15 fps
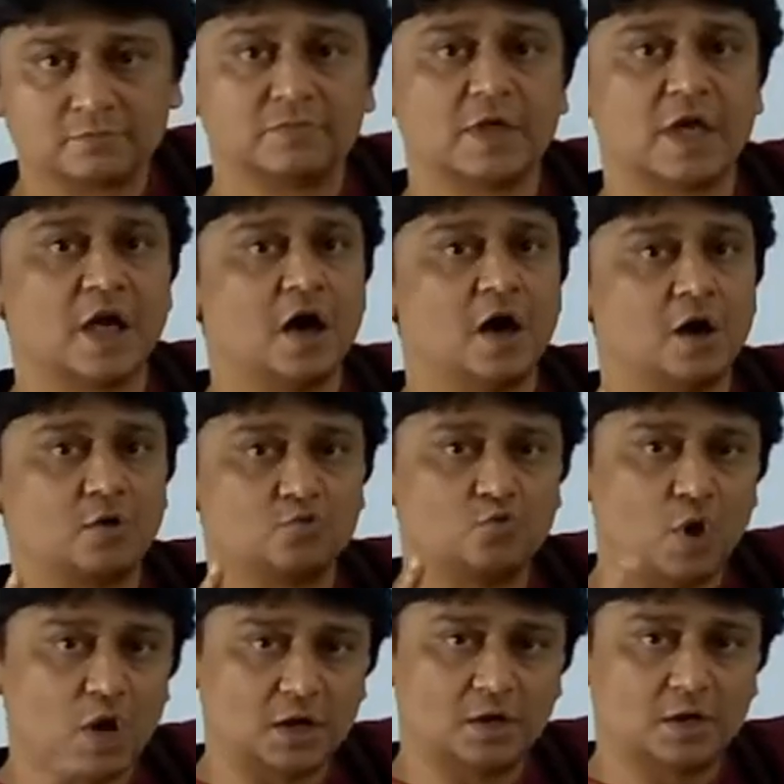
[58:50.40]
they are
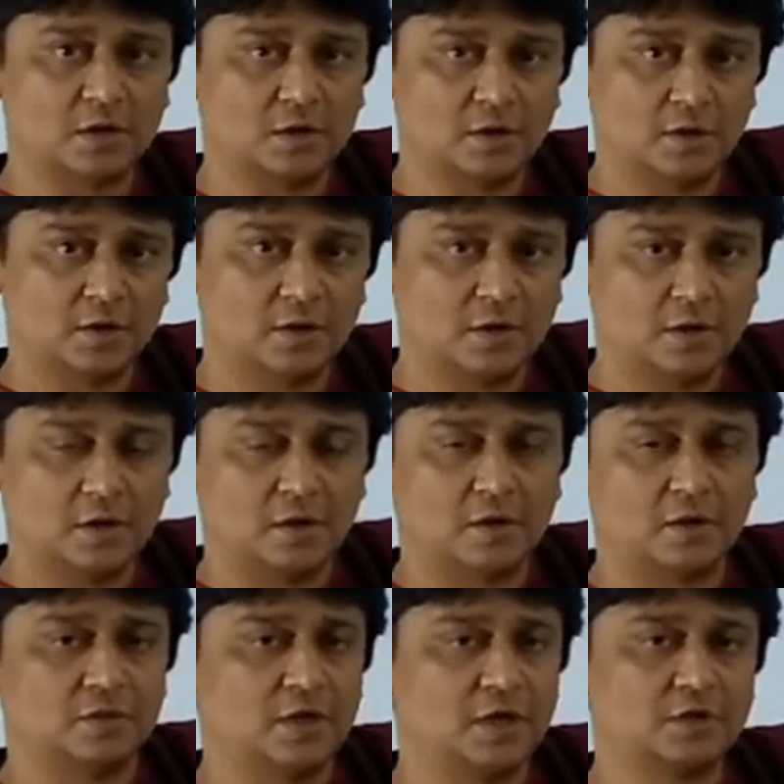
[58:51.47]
what?
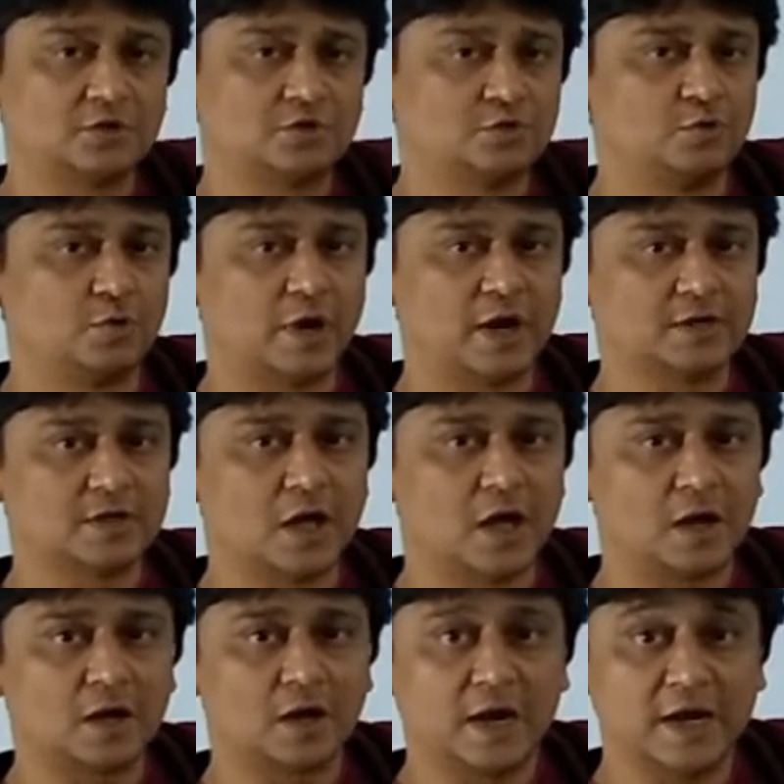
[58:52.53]
These two rays
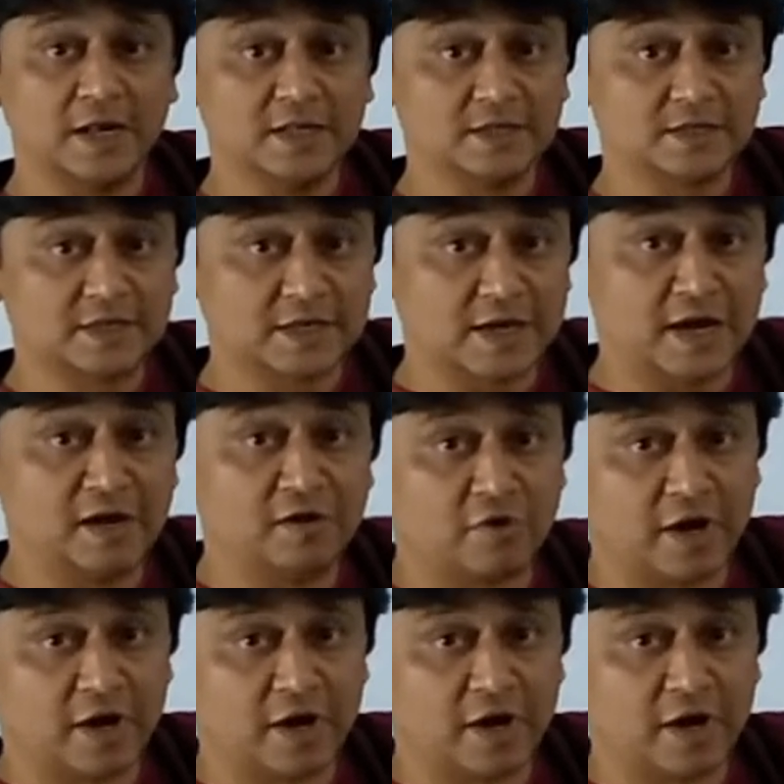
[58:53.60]
are incident